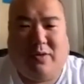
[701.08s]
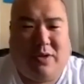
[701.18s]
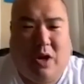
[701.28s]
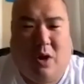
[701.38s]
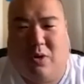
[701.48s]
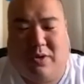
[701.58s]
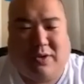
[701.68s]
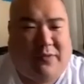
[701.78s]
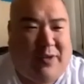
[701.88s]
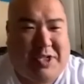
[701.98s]

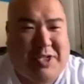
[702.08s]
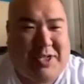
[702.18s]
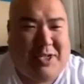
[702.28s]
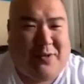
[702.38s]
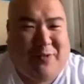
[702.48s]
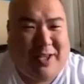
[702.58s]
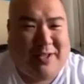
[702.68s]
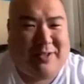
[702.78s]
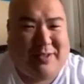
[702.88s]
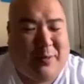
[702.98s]
old vintage, you
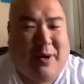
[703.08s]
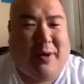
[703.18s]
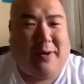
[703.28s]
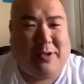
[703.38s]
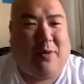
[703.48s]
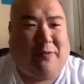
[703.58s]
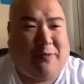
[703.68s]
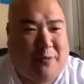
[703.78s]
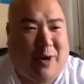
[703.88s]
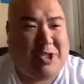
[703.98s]
feel to a to a
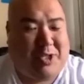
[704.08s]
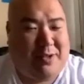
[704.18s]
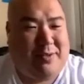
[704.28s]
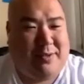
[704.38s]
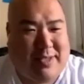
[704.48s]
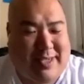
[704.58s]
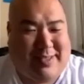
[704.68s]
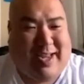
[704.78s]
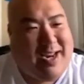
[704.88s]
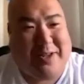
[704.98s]
fresh
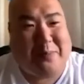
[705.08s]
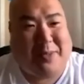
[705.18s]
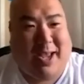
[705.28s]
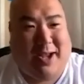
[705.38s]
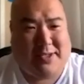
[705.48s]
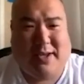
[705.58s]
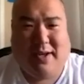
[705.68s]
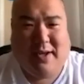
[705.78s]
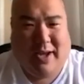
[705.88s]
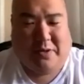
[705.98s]
titanium case,
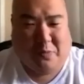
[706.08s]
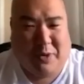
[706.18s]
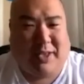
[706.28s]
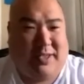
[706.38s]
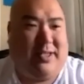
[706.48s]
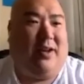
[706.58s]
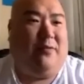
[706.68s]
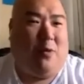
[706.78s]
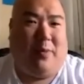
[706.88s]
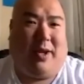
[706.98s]
it really did
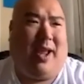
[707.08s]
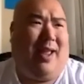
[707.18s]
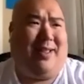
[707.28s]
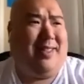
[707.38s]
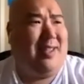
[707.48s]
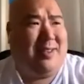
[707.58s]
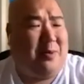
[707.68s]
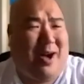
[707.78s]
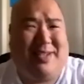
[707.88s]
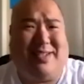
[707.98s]
it for me. And I think the
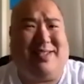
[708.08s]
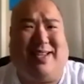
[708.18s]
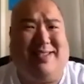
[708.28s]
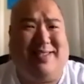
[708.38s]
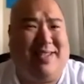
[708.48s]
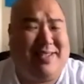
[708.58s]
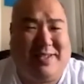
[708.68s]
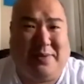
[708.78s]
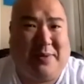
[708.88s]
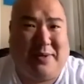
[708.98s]
watch is like
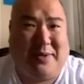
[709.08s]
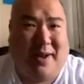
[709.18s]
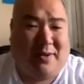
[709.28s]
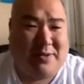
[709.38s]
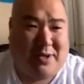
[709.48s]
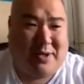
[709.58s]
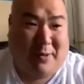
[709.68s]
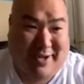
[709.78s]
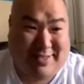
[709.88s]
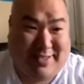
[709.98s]
sixty two hundred dollars on a
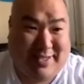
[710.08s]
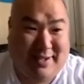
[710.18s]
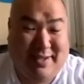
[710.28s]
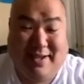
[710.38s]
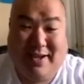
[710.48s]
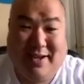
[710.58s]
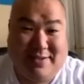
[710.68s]
bracelet. So